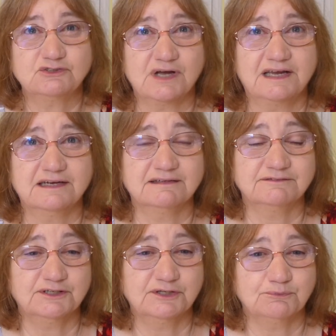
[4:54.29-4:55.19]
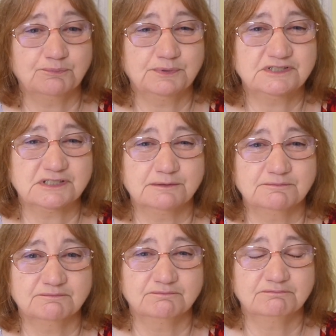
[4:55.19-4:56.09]
try to, you know, put
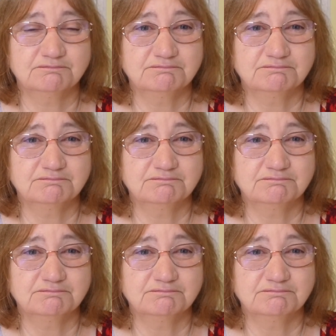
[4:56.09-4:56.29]
some